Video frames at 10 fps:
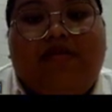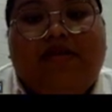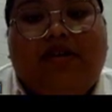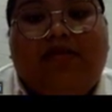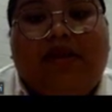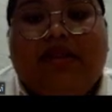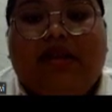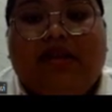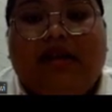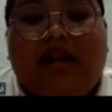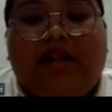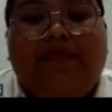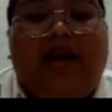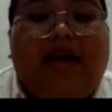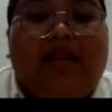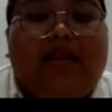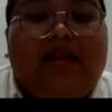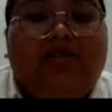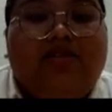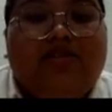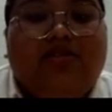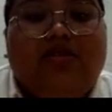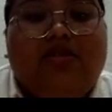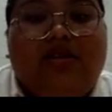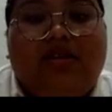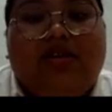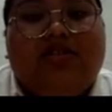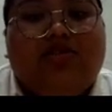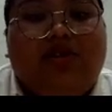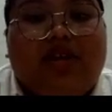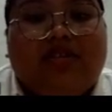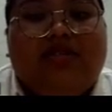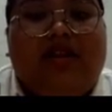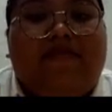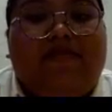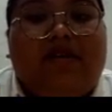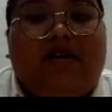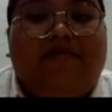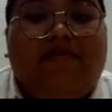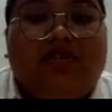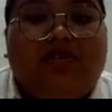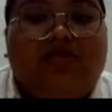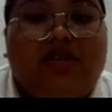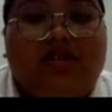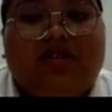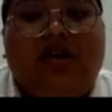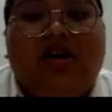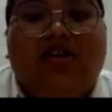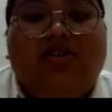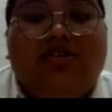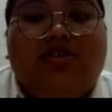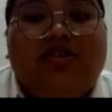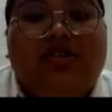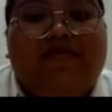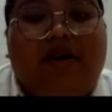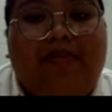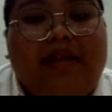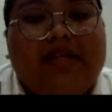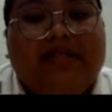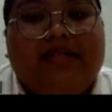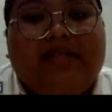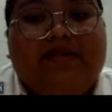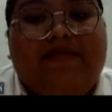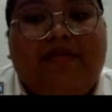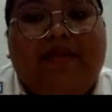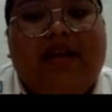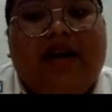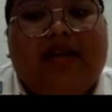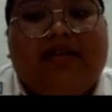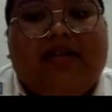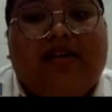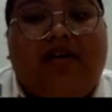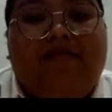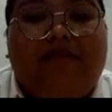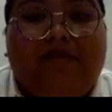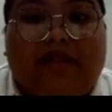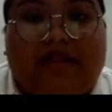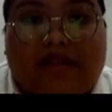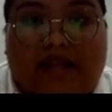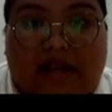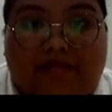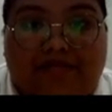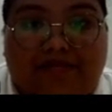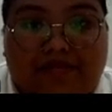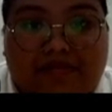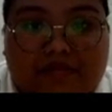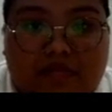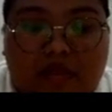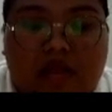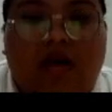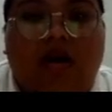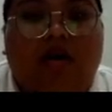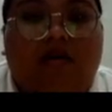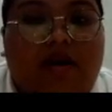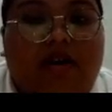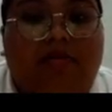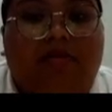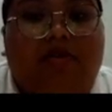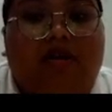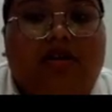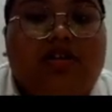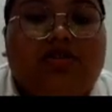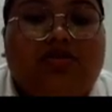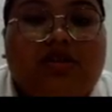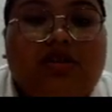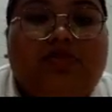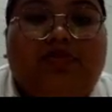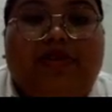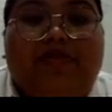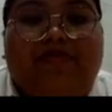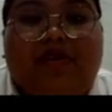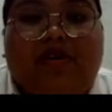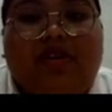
of the material and reduced the stress level of the students due to the familiarity of the material. Furthermore, the students prefer